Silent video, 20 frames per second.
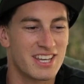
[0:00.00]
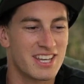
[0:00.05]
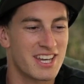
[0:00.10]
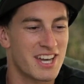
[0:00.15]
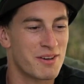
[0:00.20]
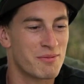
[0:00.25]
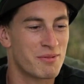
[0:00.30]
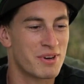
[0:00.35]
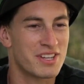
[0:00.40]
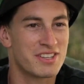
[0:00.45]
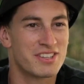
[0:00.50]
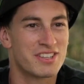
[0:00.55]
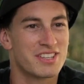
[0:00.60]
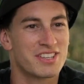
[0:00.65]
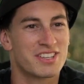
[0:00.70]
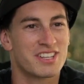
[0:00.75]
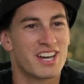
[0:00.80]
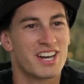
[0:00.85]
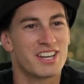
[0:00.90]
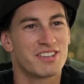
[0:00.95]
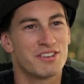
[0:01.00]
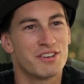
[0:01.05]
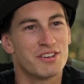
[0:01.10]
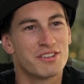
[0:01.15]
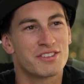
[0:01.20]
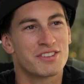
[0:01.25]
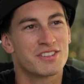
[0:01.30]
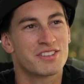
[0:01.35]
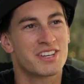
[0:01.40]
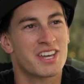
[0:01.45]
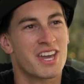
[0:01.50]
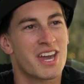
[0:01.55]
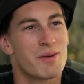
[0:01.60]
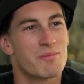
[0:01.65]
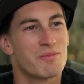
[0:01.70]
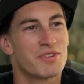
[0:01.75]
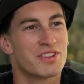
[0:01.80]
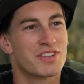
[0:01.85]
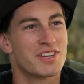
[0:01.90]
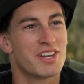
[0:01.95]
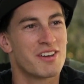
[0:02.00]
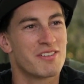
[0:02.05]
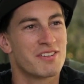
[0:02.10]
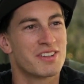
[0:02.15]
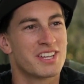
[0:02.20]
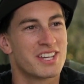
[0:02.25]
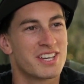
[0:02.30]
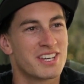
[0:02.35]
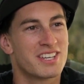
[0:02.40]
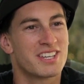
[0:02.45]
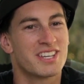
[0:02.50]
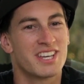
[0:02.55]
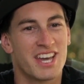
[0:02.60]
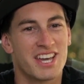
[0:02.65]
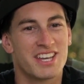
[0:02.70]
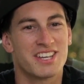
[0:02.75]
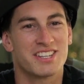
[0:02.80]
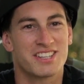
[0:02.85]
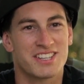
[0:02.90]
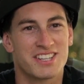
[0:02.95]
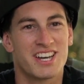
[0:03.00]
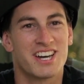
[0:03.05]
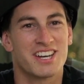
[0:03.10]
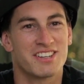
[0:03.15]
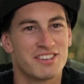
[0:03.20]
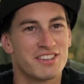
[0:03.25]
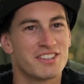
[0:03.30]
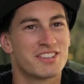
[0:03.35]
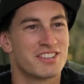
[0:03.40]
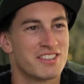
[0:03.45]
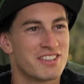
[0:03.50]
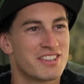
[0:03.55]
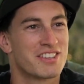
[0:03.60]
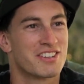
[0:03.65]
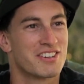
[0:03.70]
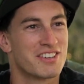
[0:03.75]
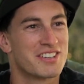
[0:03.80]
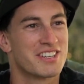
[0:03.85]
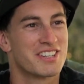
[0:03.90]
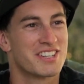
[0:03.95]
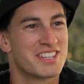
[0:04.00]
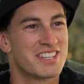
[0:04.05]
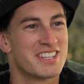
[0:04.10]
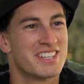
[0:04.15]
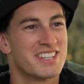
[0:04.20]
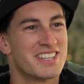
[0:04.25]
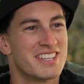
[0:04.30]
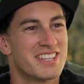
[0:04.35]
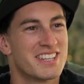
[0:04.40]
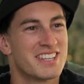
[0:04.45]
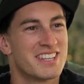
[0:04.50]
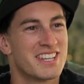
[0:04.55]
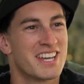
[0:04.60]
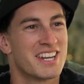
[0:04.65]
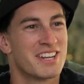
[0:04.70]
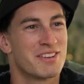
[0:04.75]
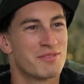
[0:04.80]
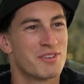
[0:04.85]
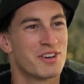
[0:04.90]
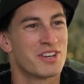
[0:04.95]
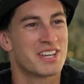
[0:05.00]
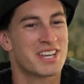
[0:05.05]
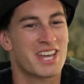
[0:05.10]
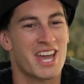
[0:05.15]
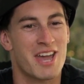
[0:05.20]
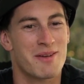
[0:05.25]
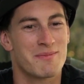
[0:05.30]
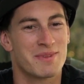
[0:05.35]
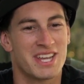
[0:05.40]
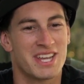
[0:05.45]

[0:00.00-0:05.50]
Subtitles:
You know, once you start using cameras and everything, yeah, you start using your sockets, and that inverter came in